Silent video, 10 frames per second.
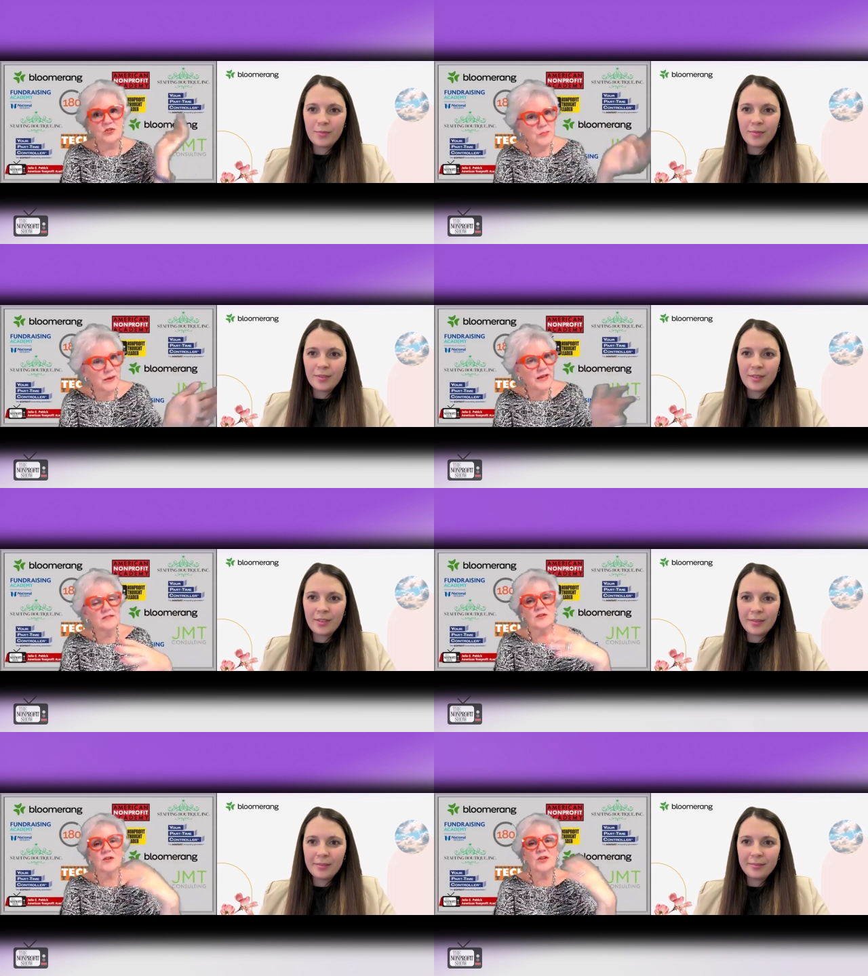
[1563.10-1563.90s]

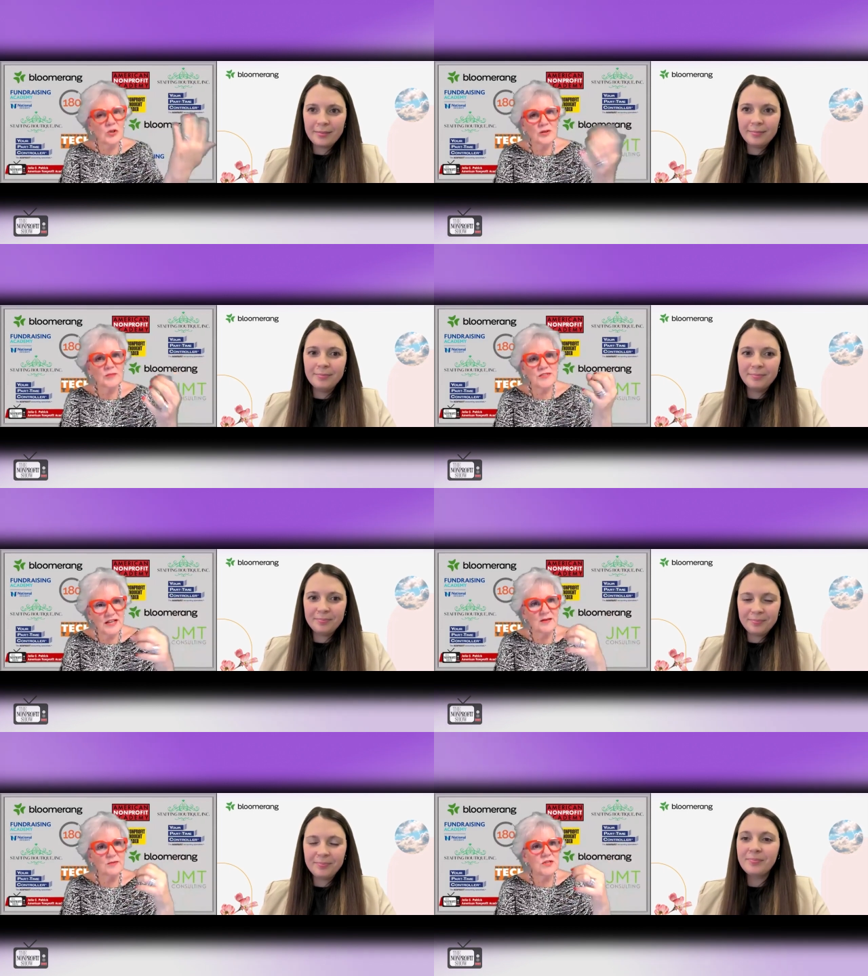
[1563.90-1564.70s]
Speaker 1: space or, you know what I'm
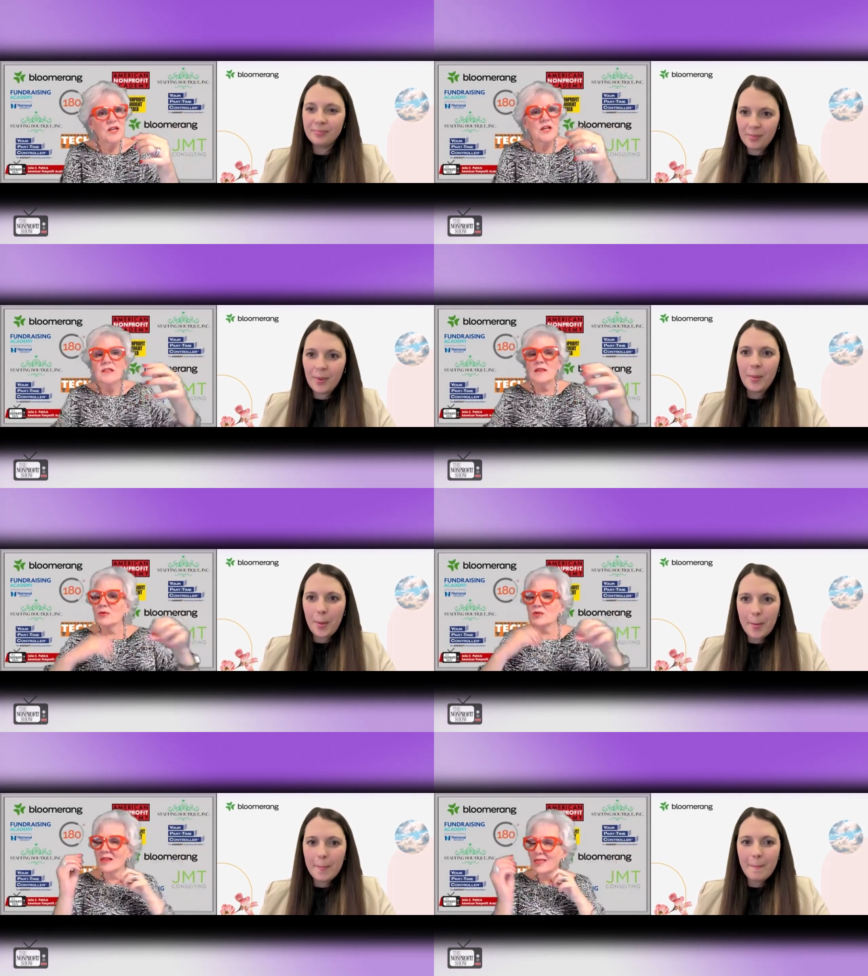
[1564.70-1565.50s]
saying? It was, there
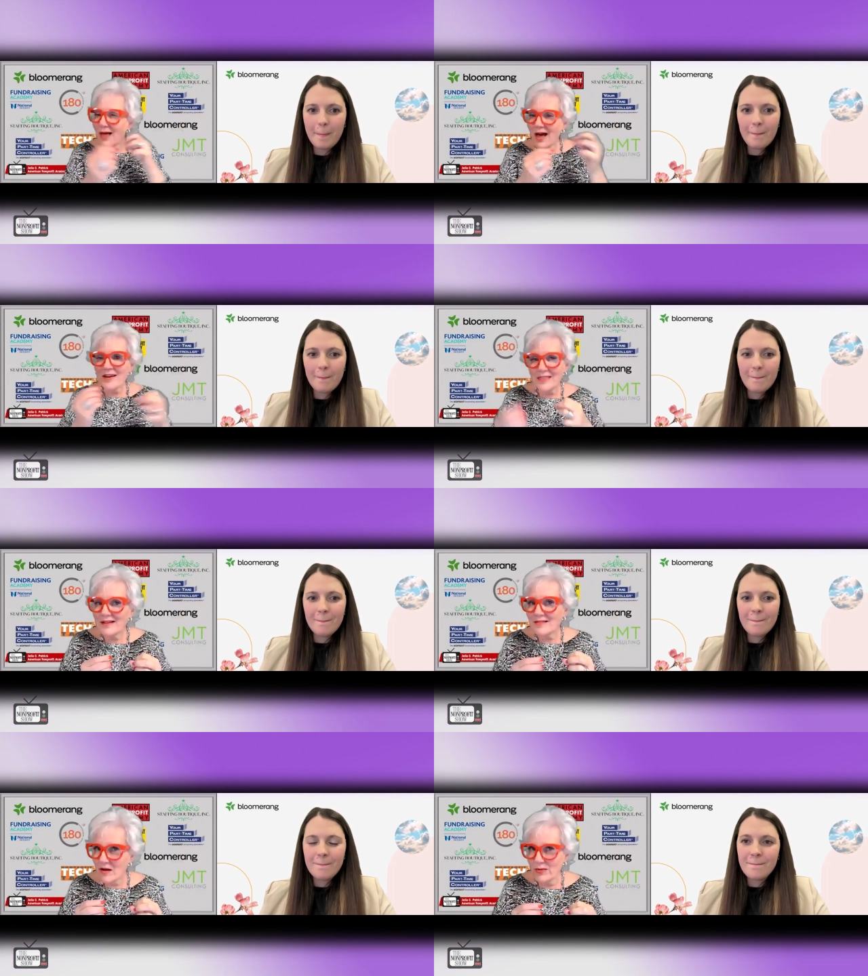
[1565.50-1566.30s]
was a lot of
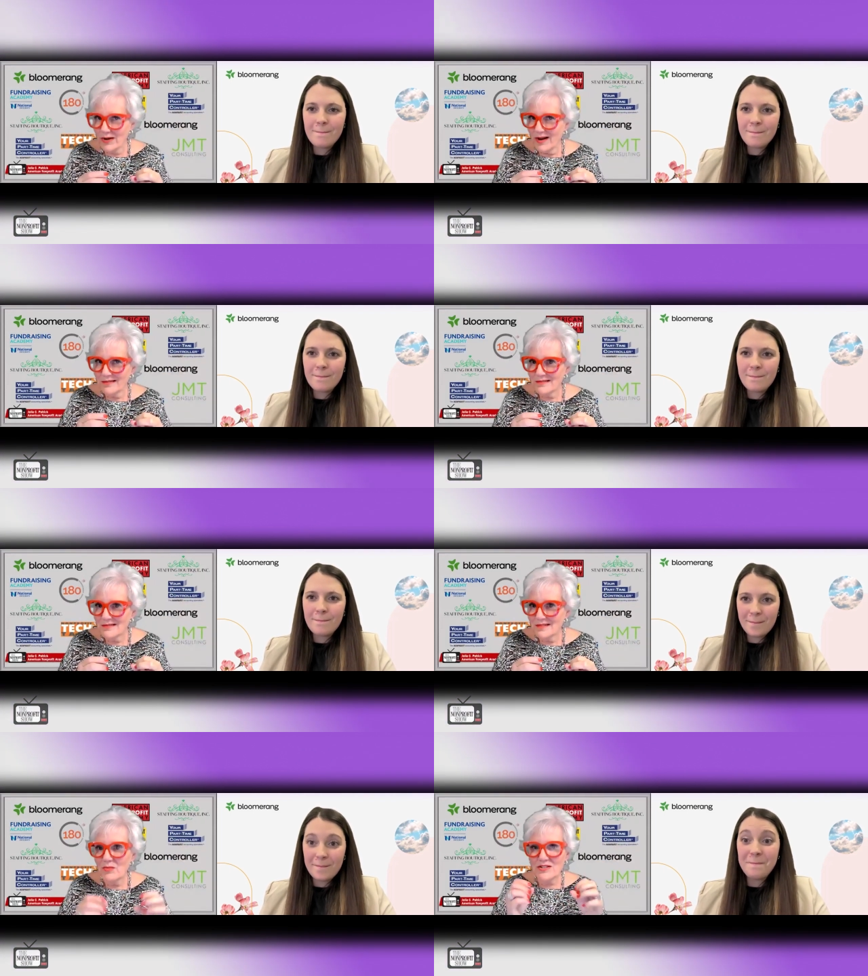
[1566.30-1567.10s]
things going on.
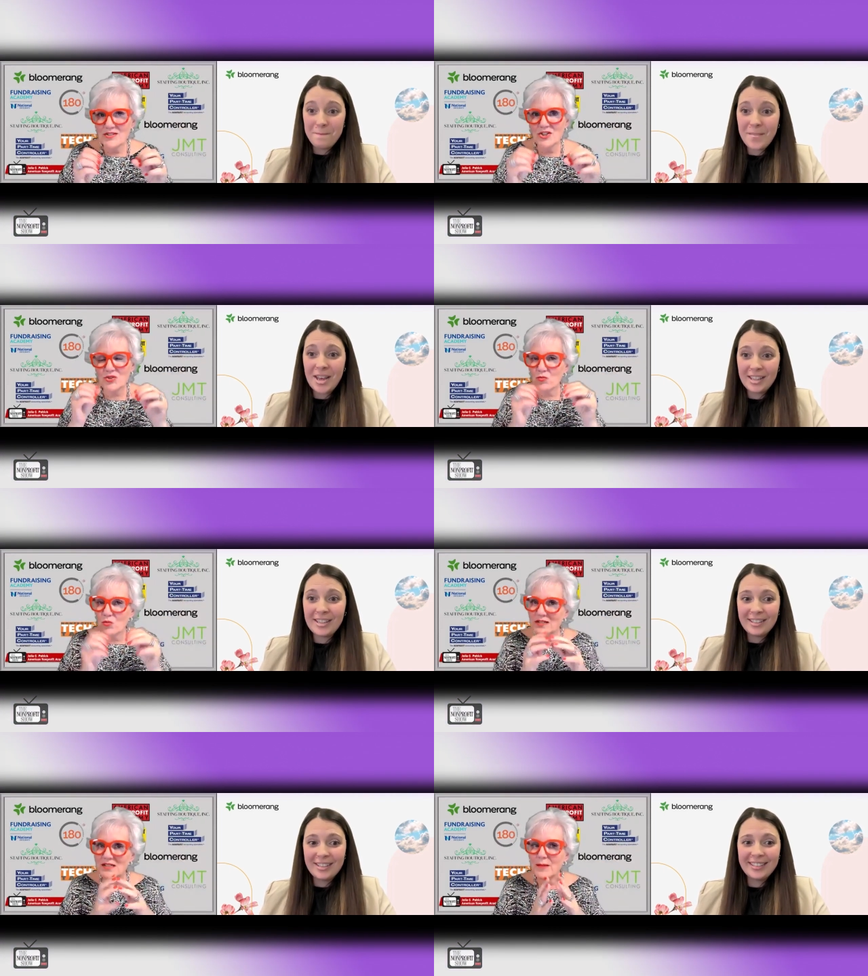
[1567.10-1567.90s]
It wasn't just
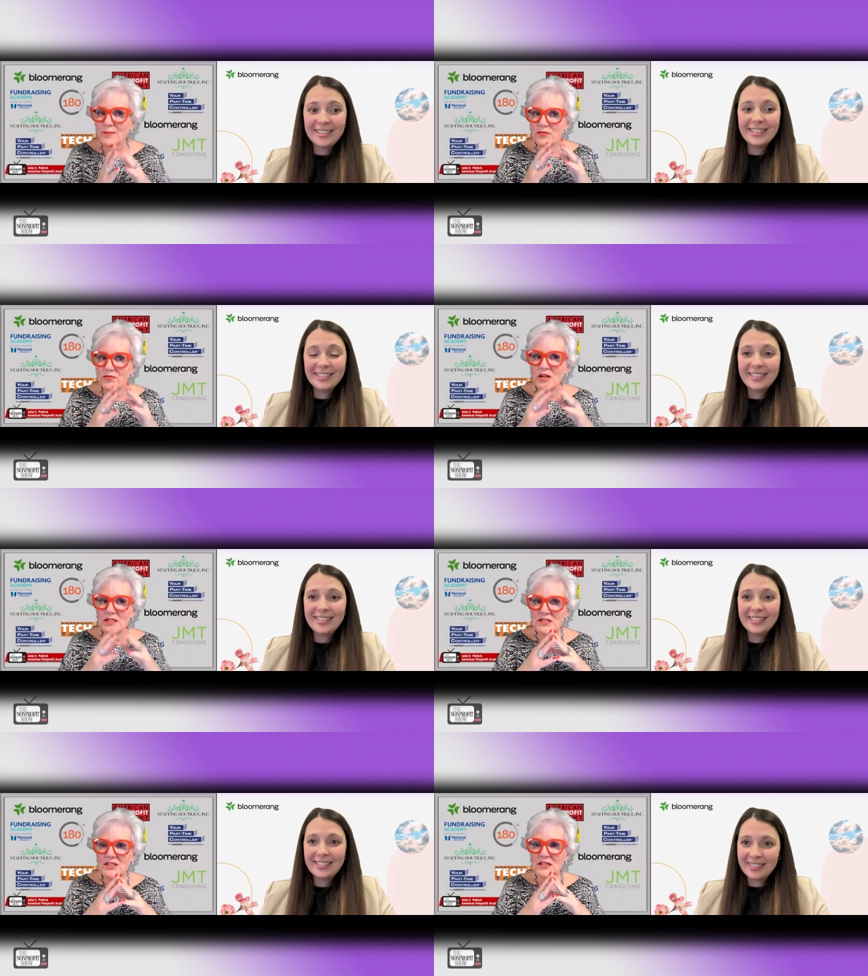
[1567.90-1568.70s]
one type of
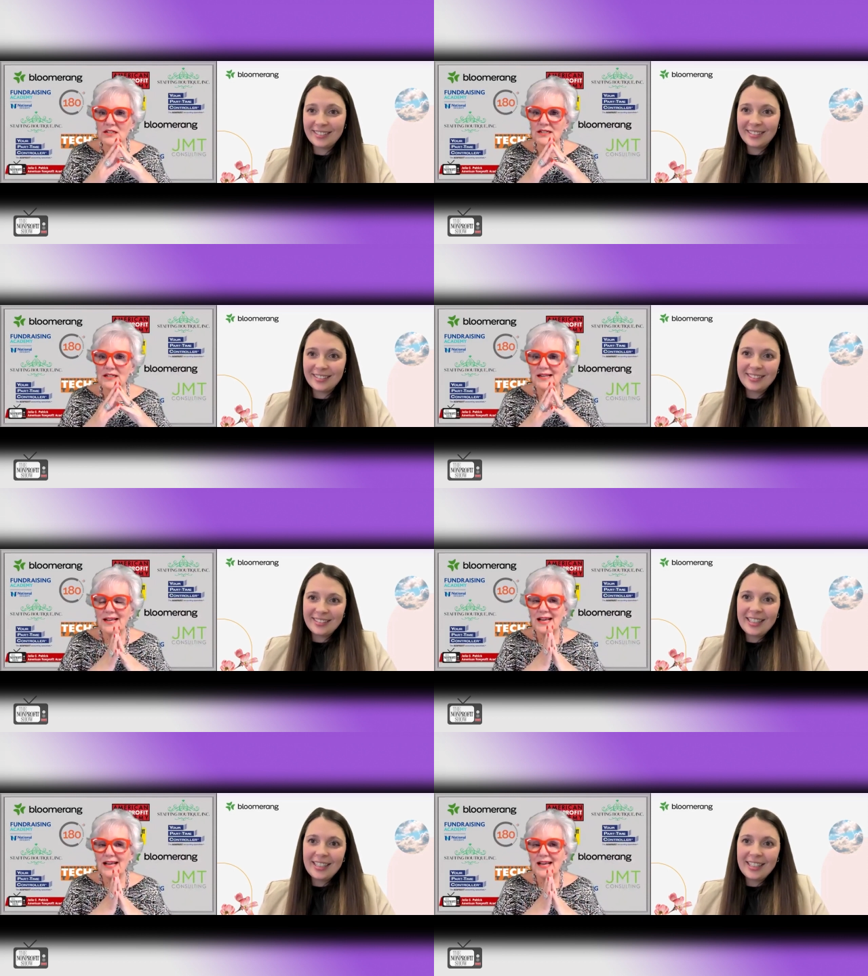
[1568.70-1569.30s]
volunteering.